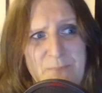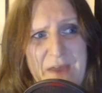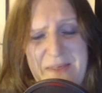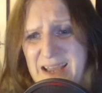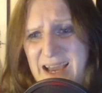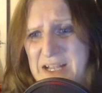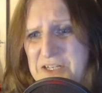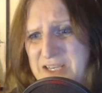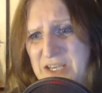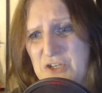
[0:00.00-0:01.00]
I think I
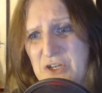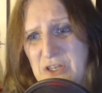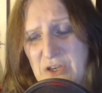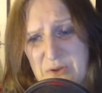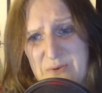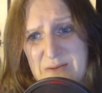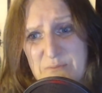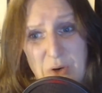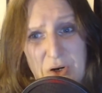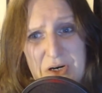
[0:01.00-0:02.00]
actually enjoyed the other one
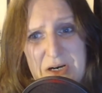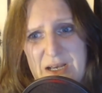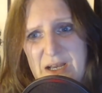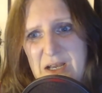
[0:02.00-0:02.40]
more.